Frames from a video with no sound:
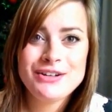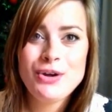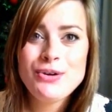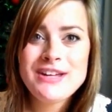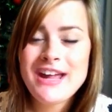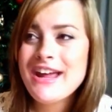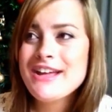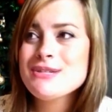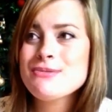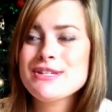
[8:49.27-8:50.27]
Who
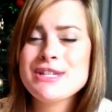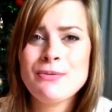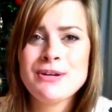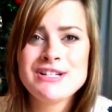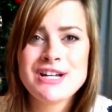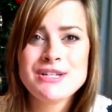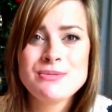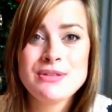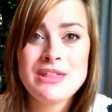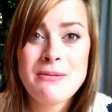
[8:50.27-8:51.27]
cares what someone does
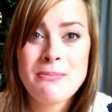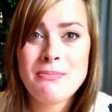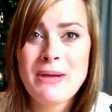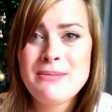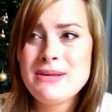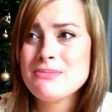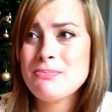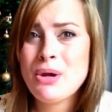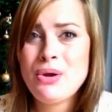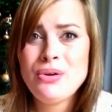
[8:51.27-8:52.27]
with their baby's
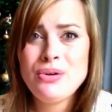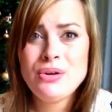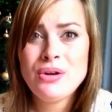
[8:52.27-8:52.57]
poo?